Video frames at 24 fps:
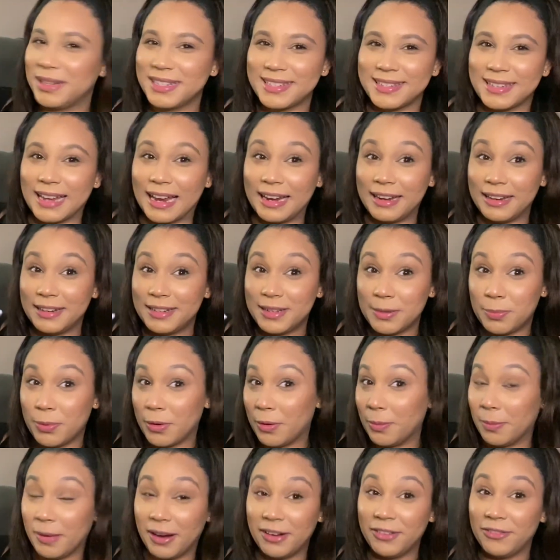Excited to
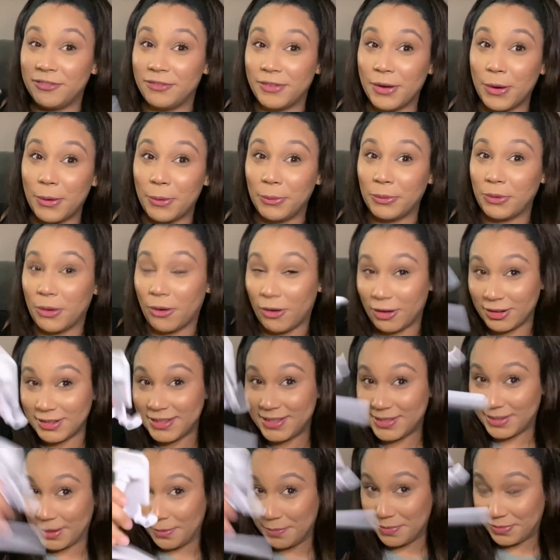put my phone on
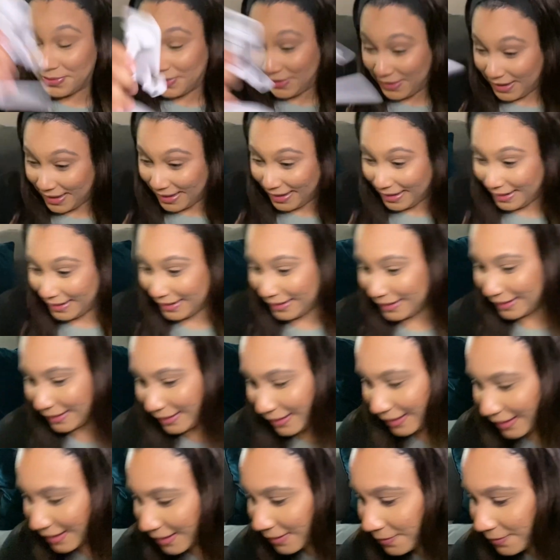something,